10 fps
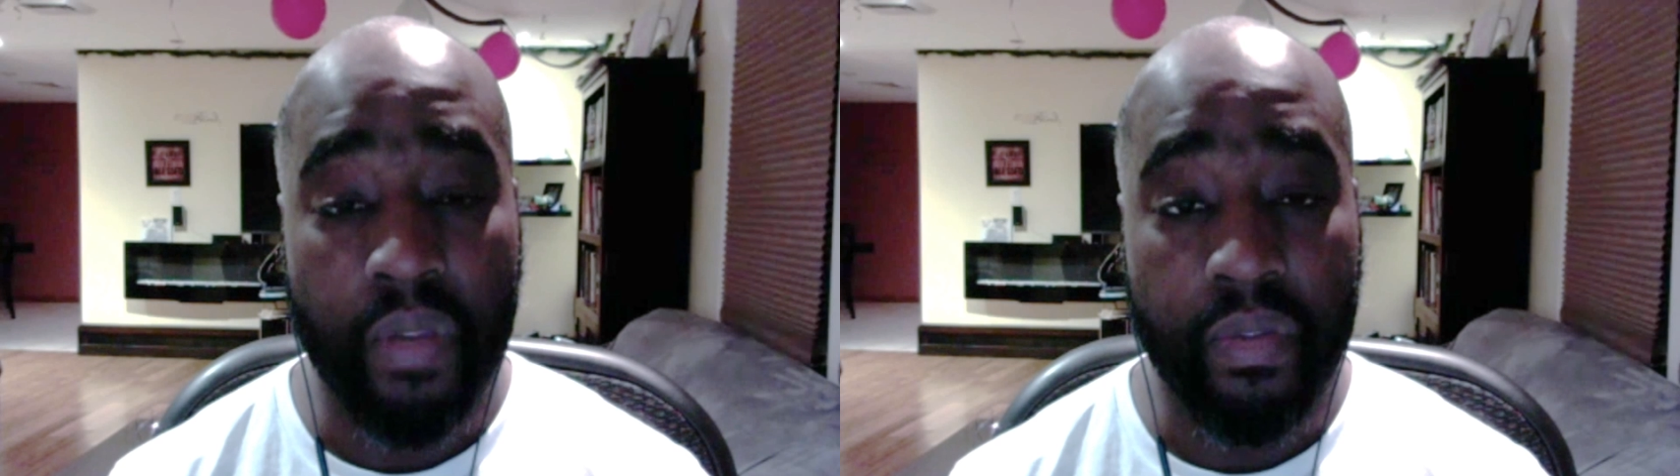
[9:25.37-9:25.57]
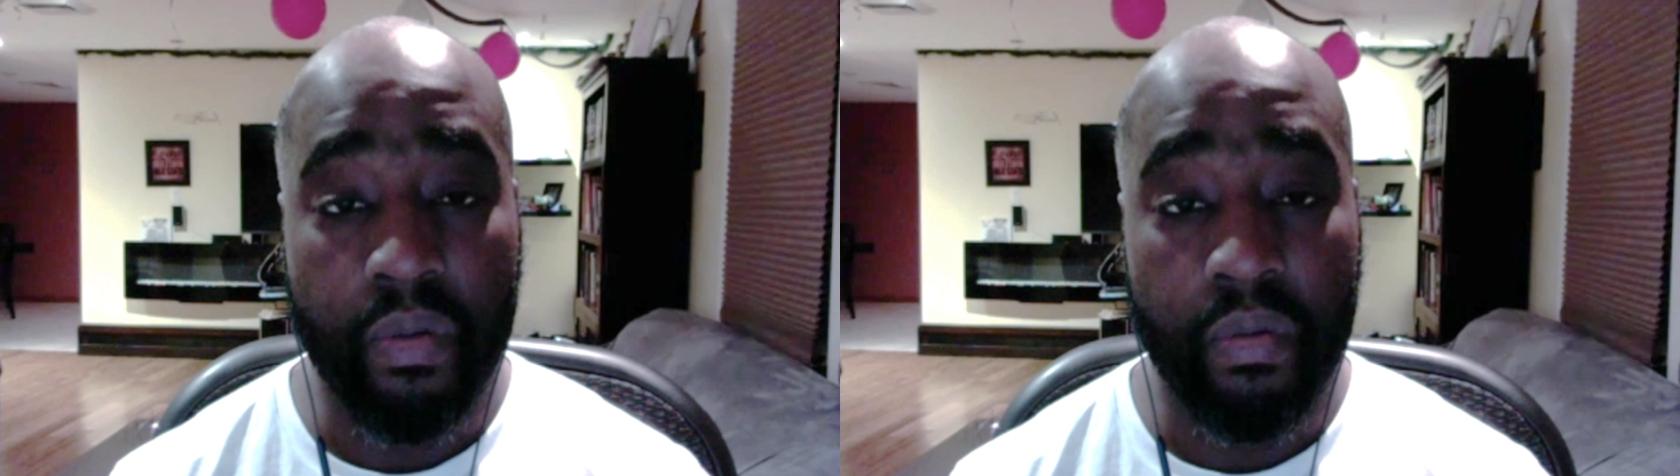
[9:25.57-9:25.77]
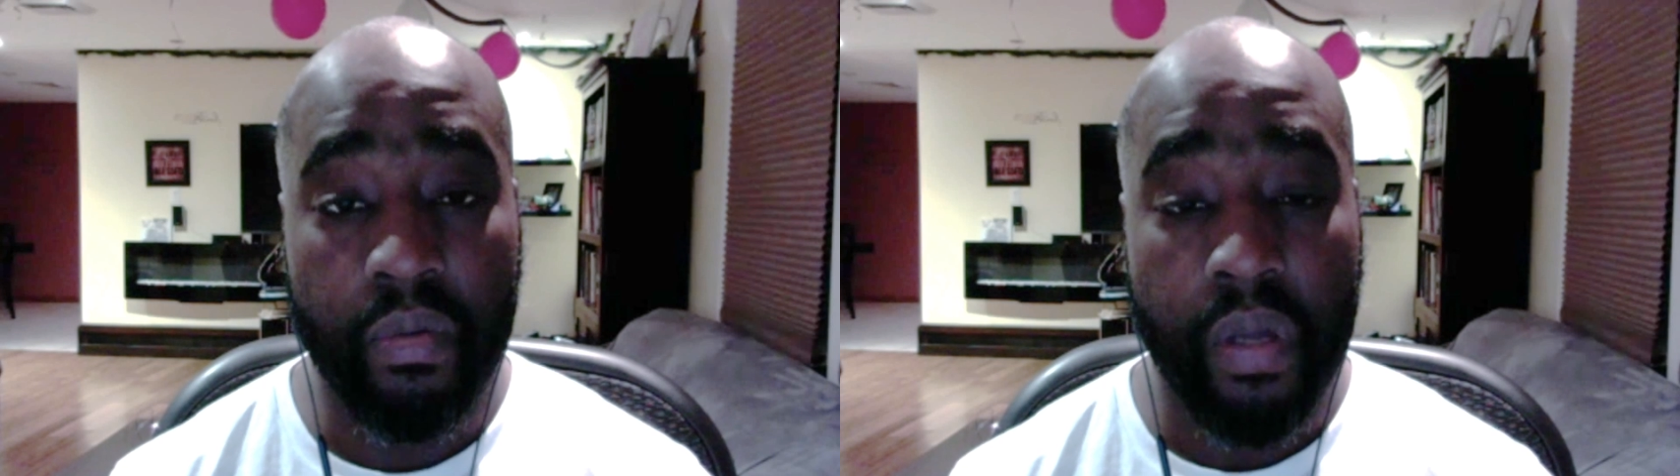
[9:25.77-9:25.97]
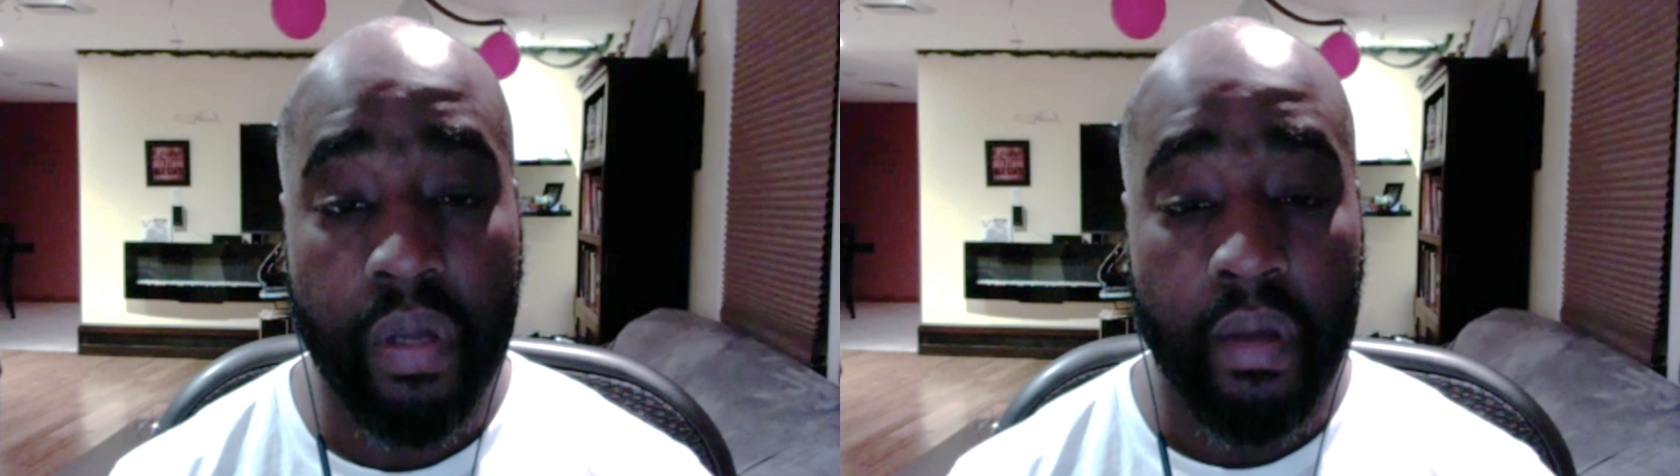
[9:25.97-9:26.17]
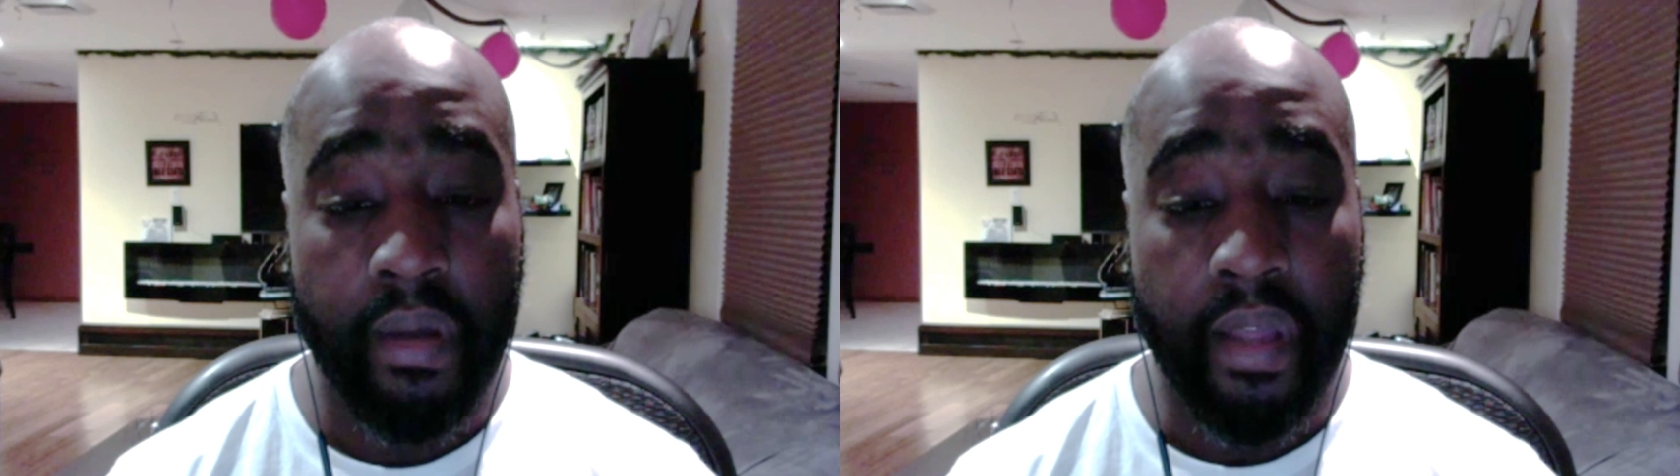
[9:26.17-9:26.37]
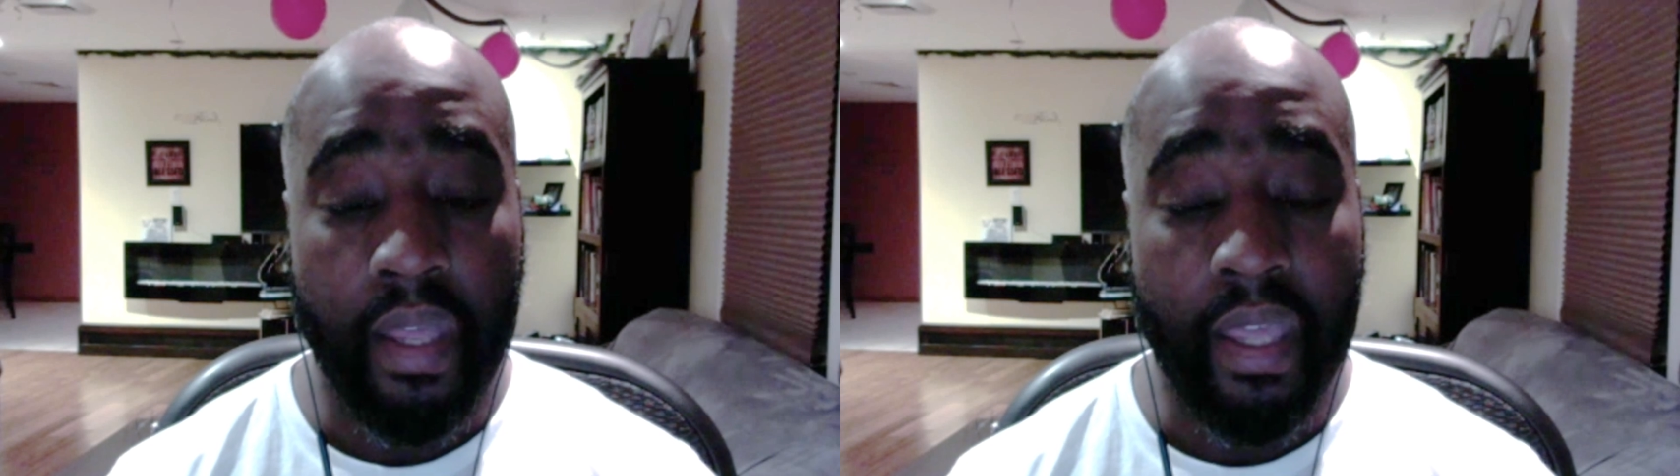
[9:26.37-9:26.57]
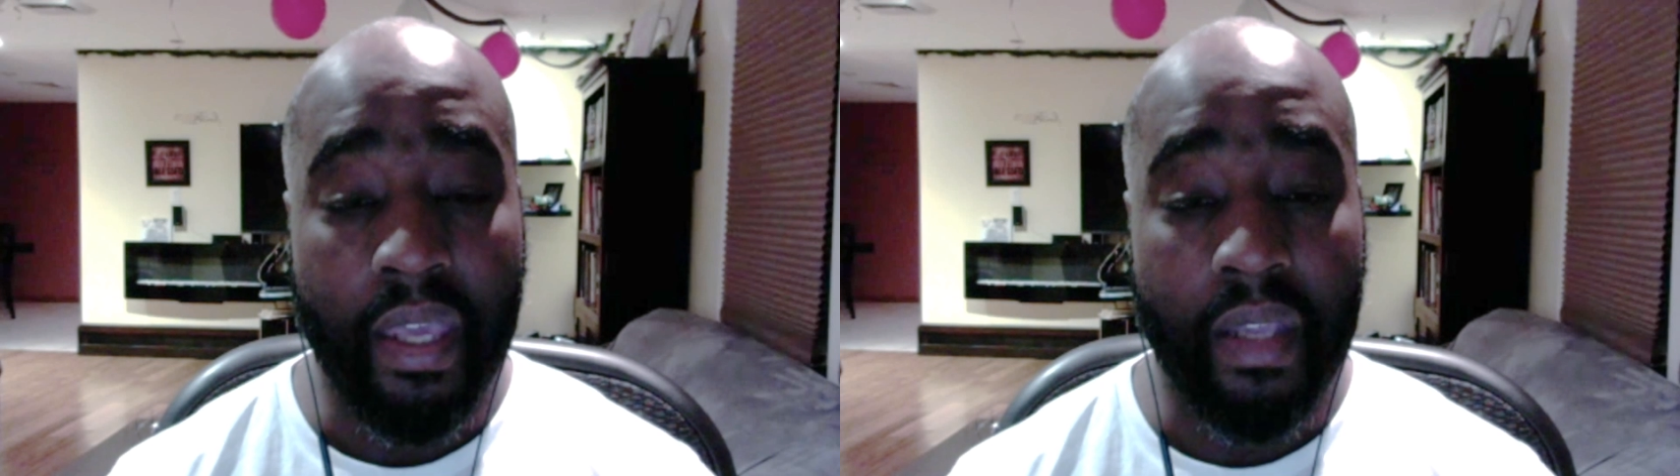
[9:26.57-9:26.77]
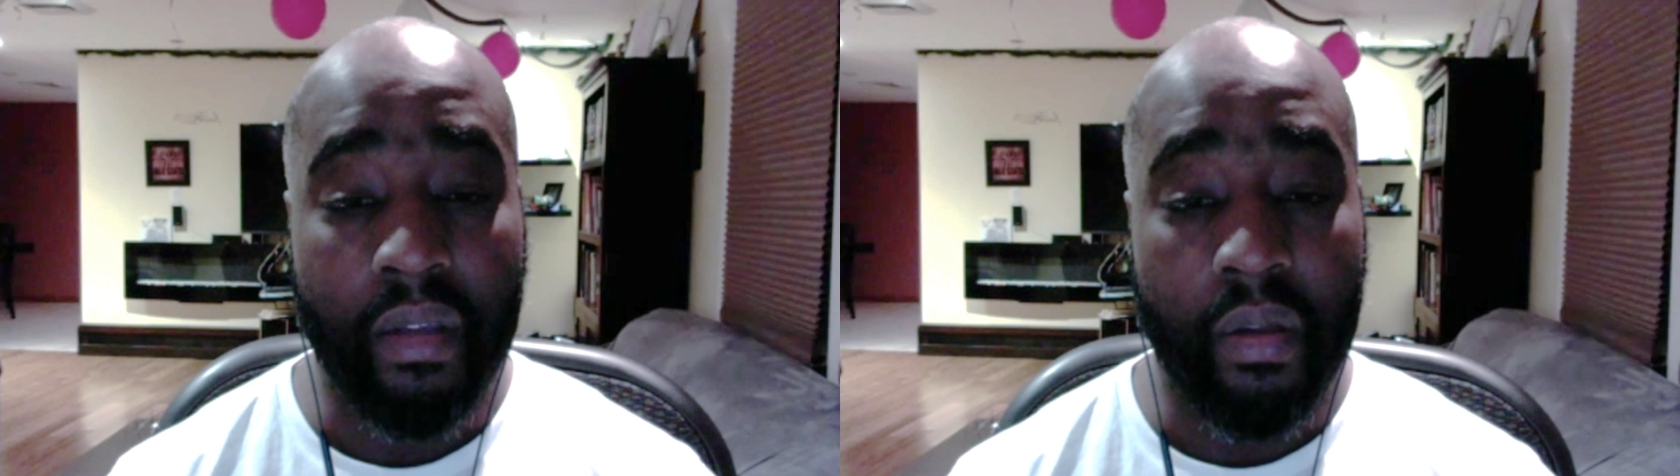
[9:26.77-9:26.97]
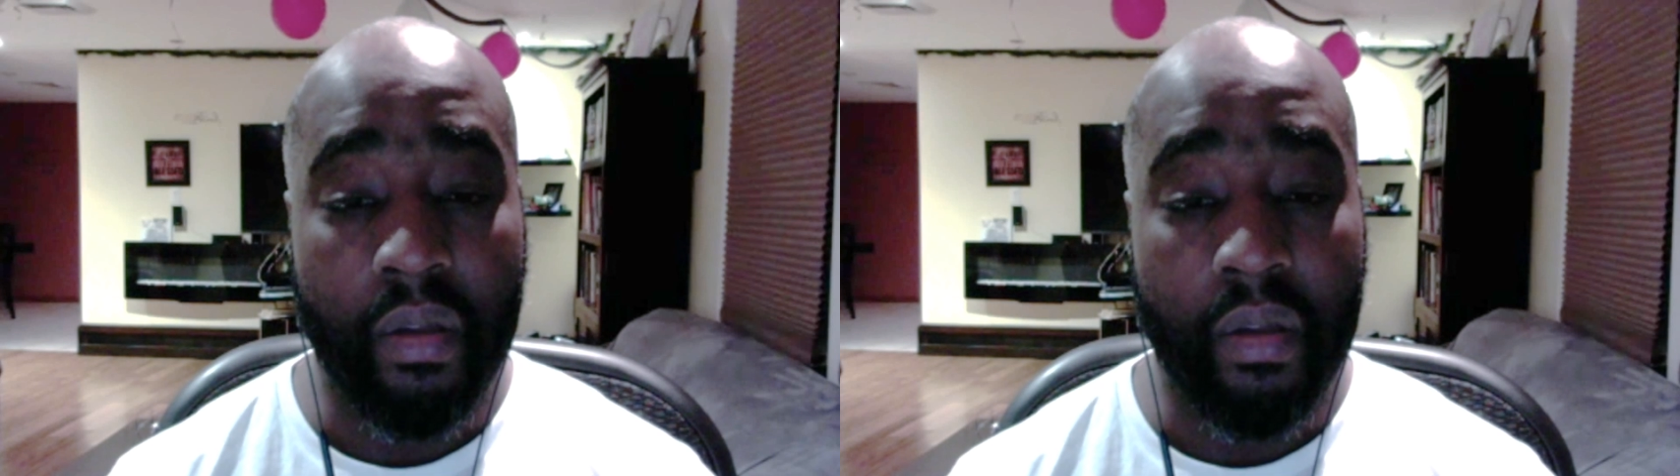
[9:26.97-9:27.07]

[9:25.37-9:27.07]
you, it,